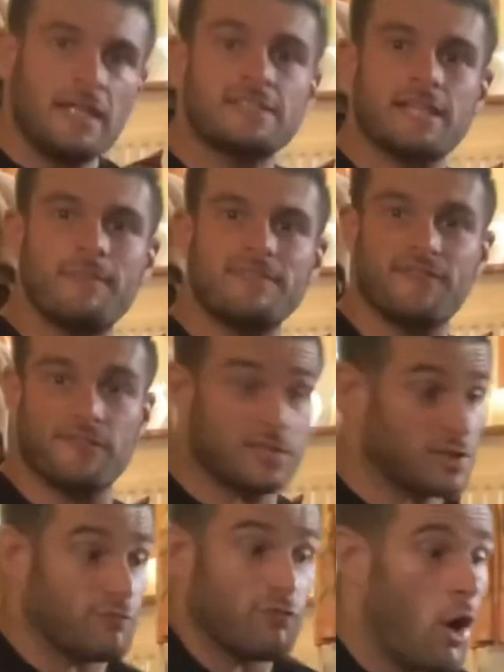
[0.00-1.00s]
Same as if
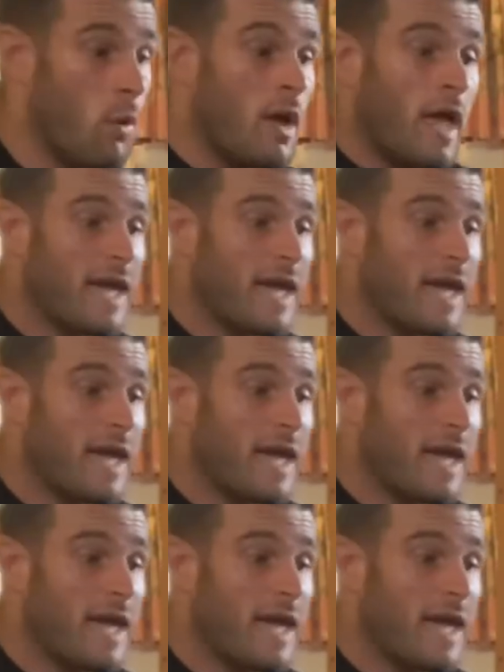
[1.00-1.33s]
it's a row.